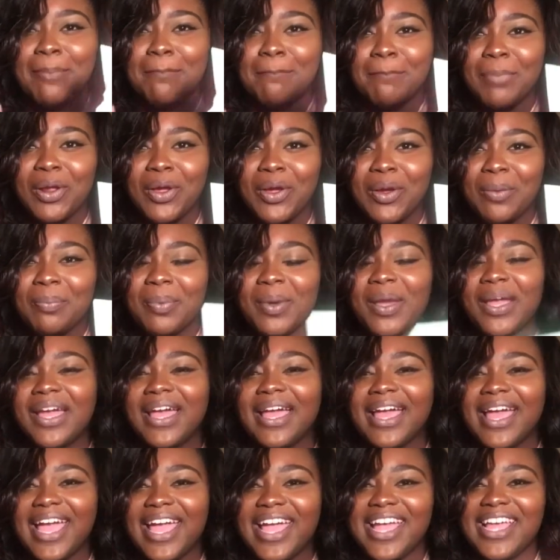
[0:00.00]
Bloop.
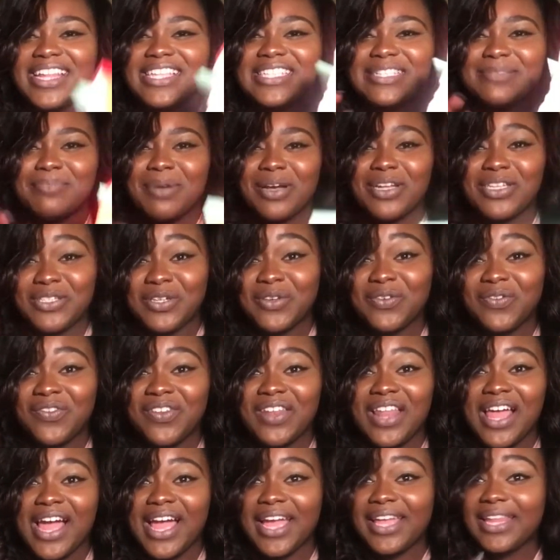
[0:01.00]
It is
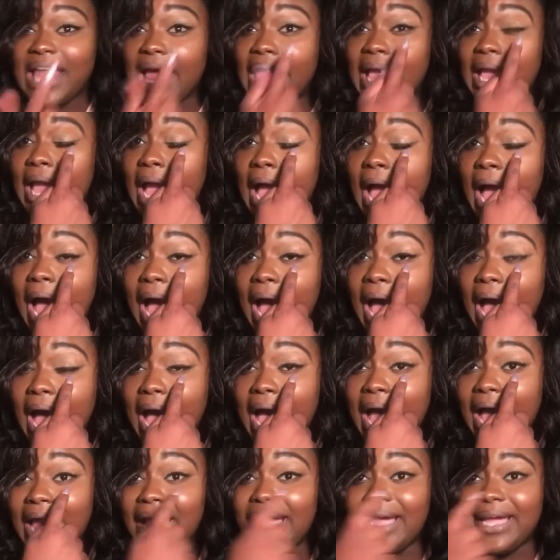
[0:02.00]
Butterfleye, like
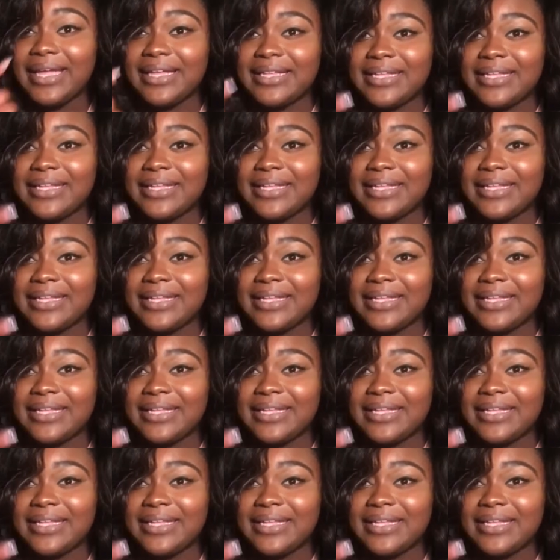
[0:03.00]
I,